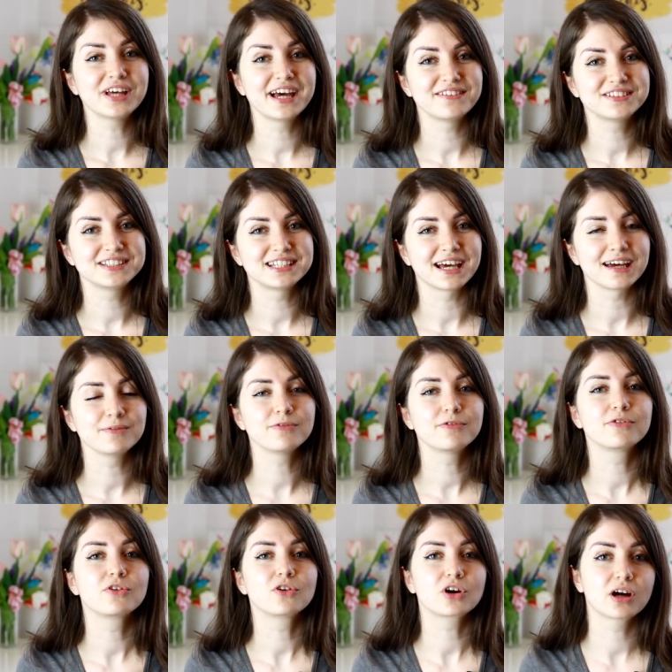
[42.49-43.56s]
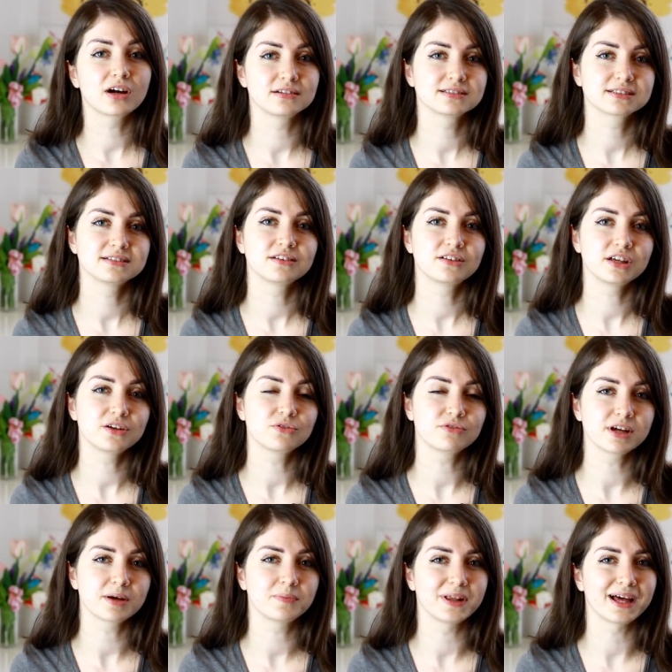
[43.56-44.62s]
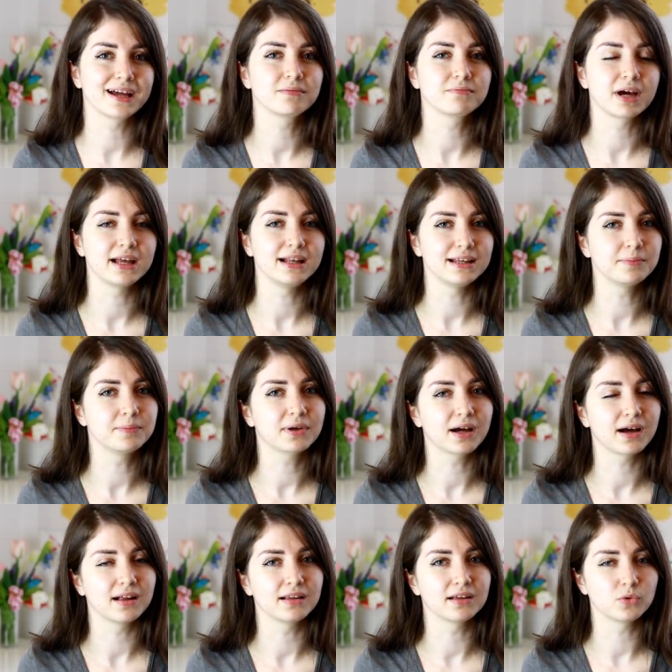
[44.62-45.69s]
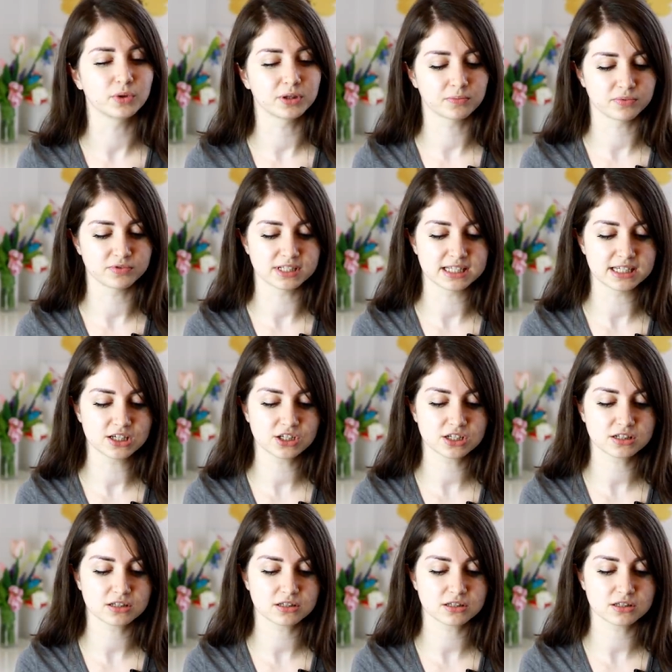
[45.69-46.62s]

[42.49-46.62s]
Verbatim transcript: have time for constantly reapplying my lip color with precision,